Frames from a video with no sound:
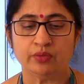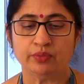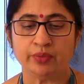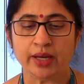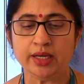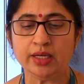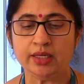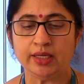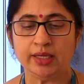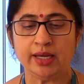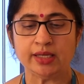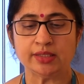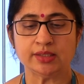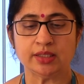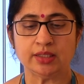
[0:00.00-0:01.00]
Fine,
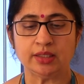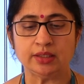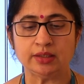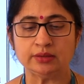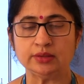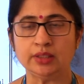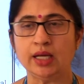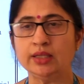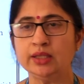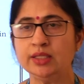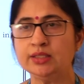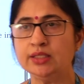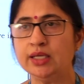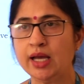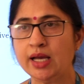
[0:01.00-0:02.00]

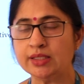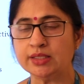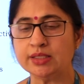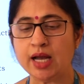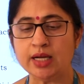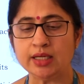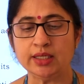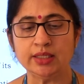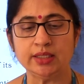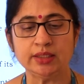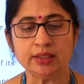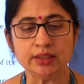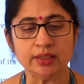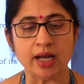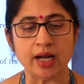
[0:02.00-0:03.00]
Gandhiji has started
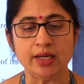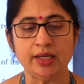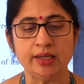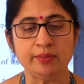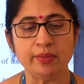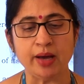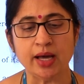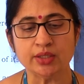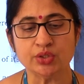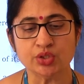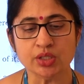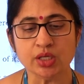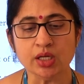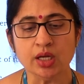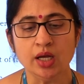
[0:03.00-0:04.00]
the Dandi
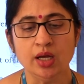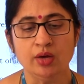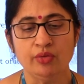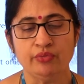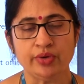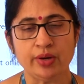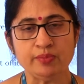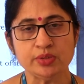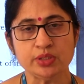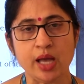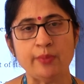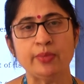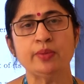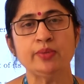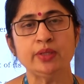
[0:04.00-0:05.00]
March from
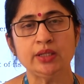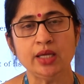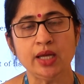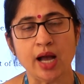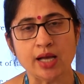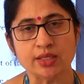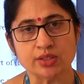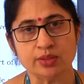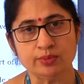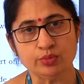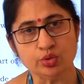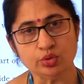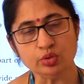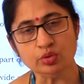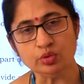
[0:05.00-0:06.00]
Sabarmati
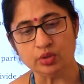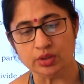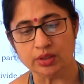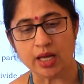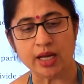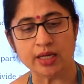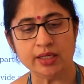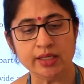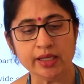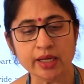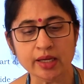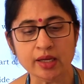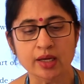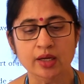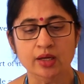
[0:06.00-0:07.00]
ashram to
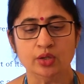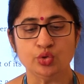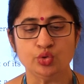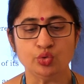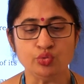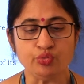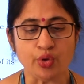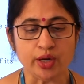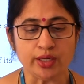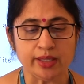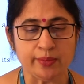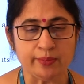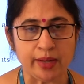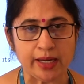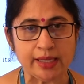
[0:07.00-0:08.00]
Dandi,
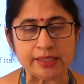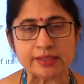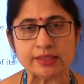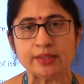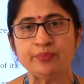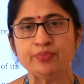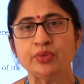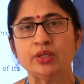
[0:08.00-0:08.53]
240 miles.